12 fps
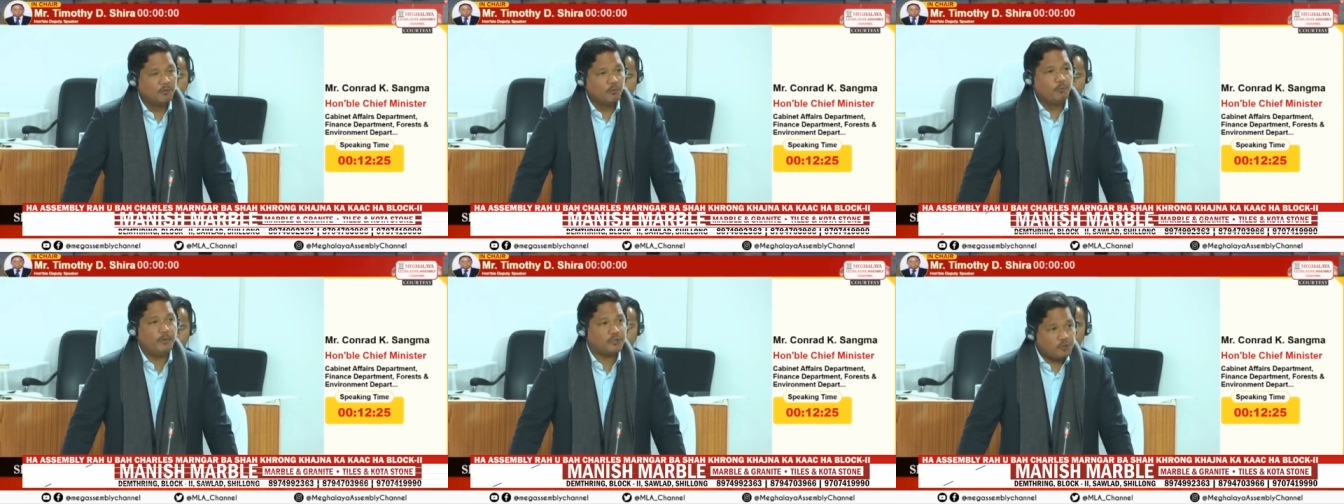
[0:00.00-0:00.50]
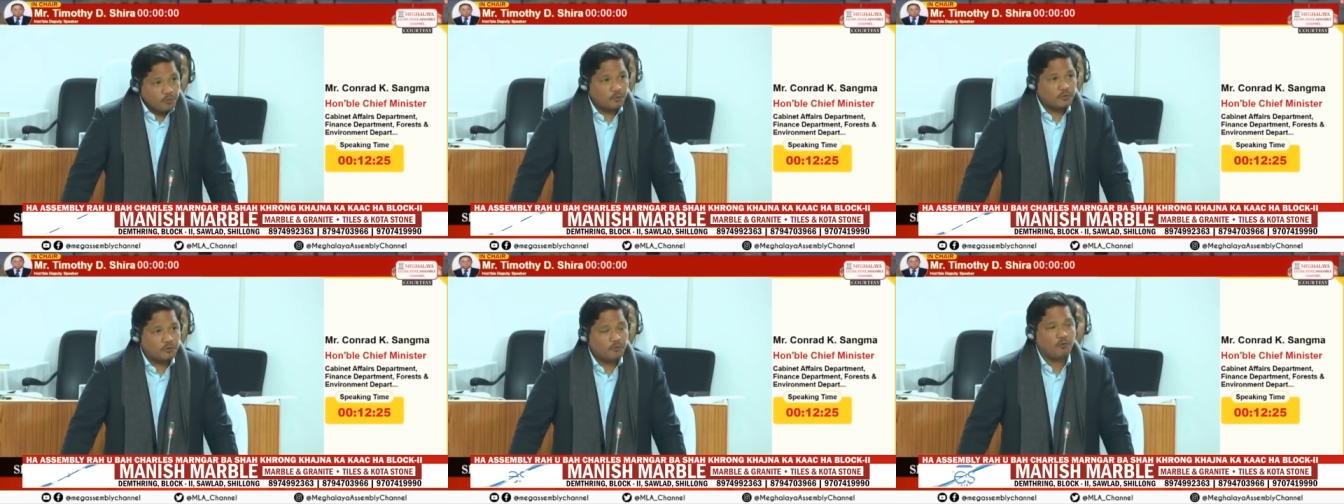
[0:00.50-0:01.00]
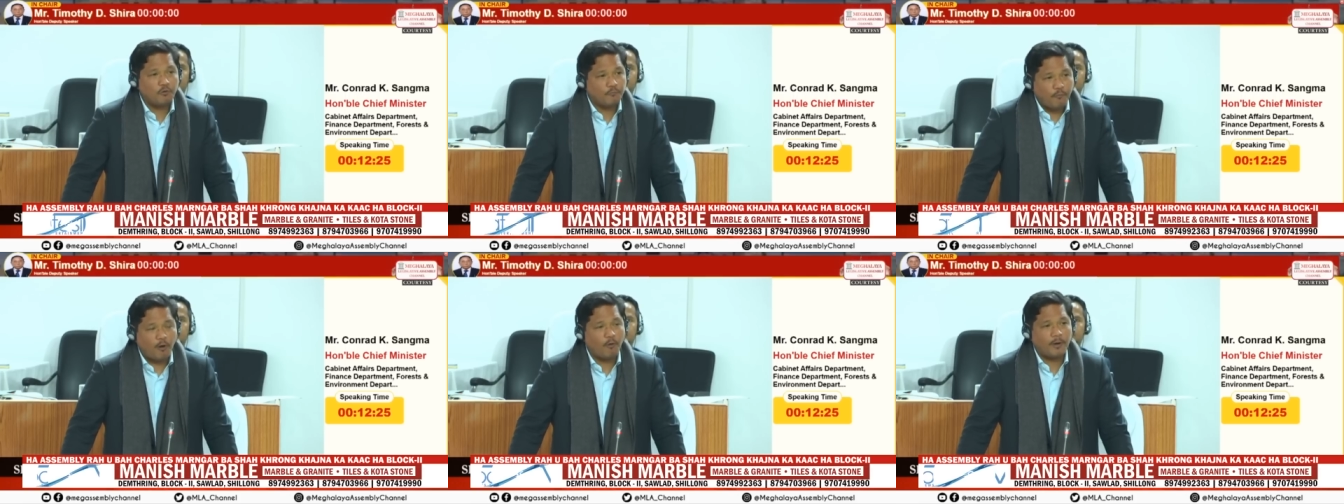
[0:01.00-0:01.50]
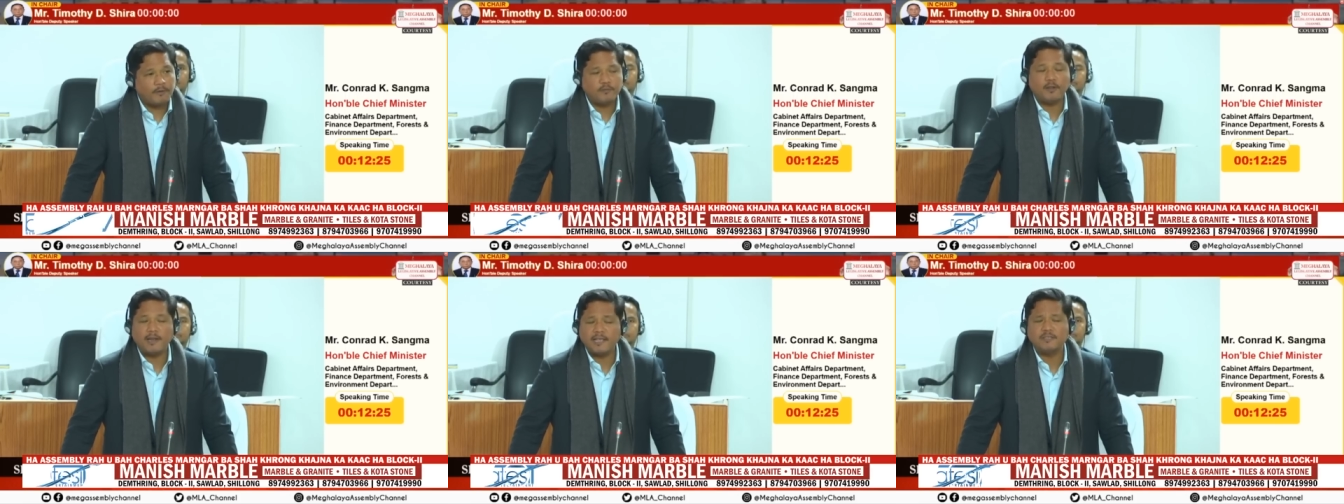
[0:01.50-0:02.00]
We choose to look forward for
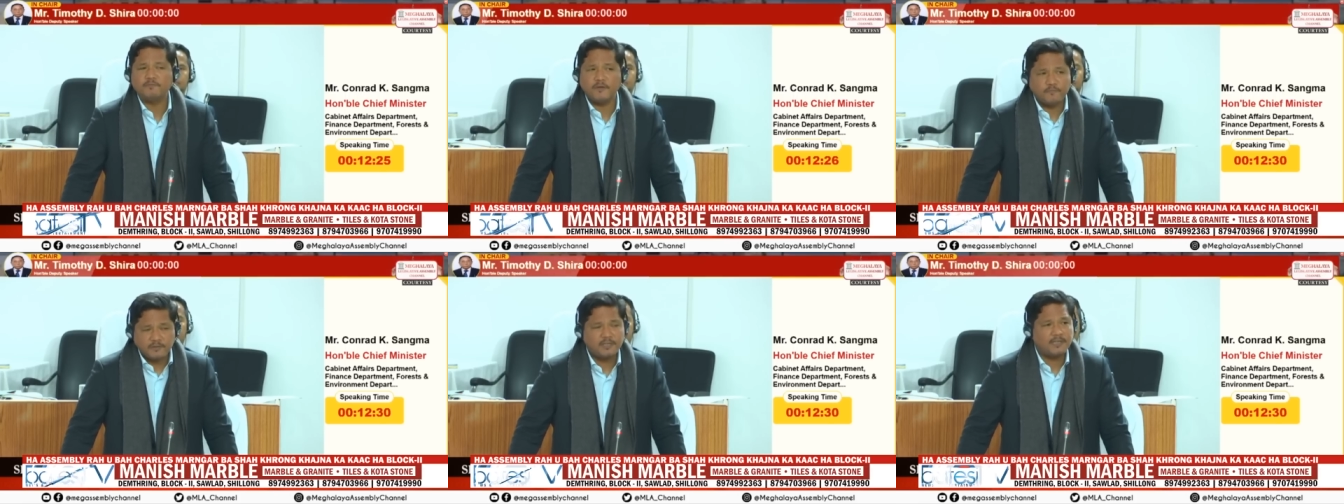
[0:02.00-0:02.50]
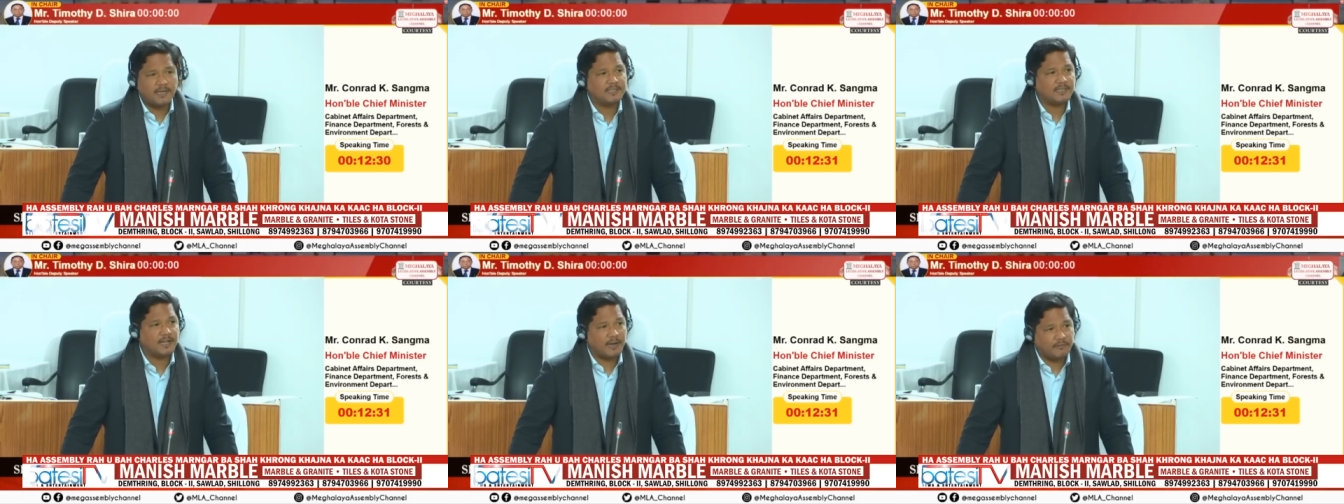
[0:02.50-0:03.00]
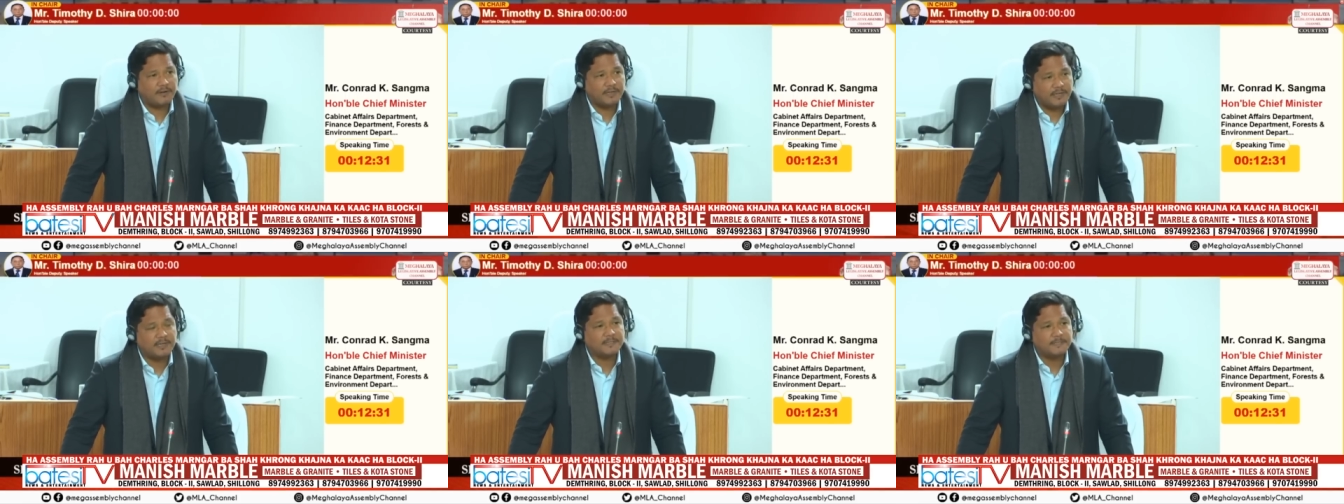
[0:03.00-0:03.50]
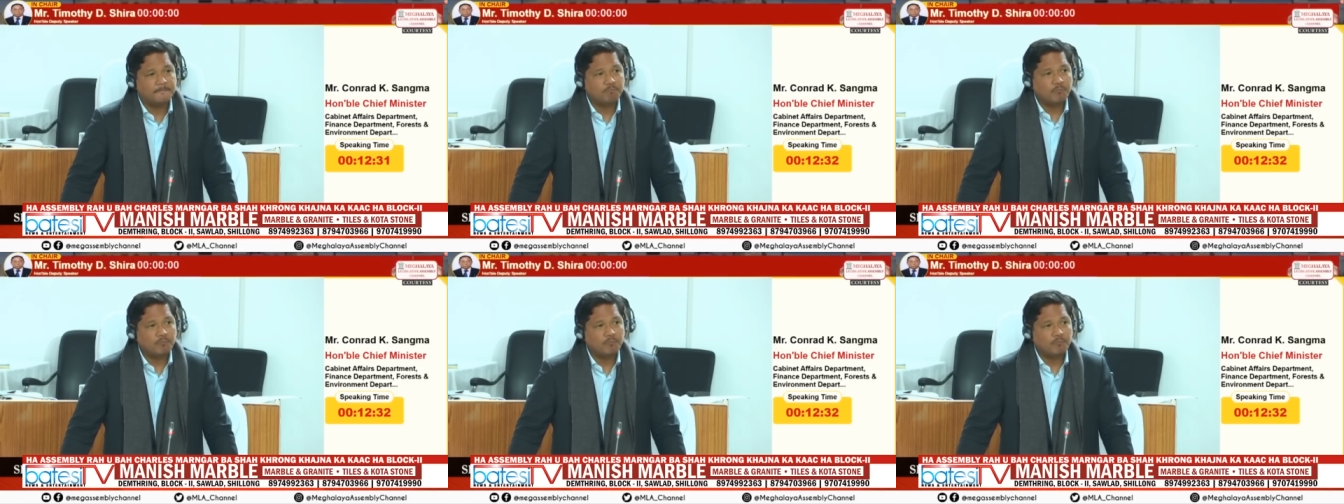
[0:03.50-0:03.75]
the next 50 years and 100 years